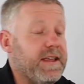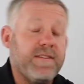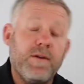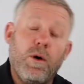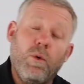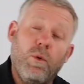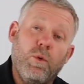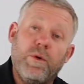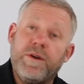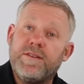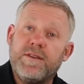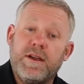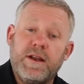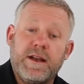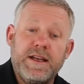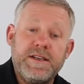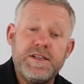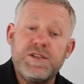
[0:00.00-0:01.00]
It's always a
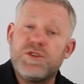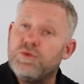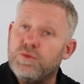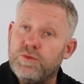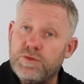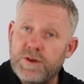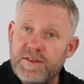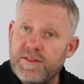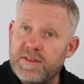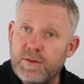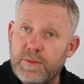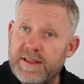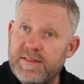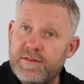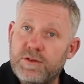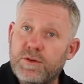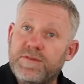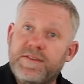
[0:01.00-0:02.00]
good idea to rinse the
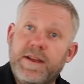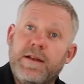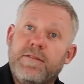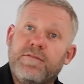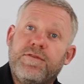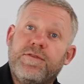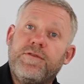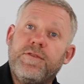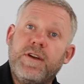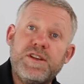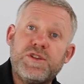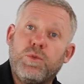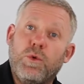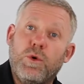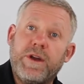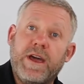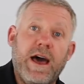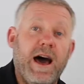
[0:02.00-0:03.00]
wetsuit off in fresh
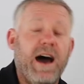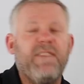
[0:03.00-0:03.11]
water.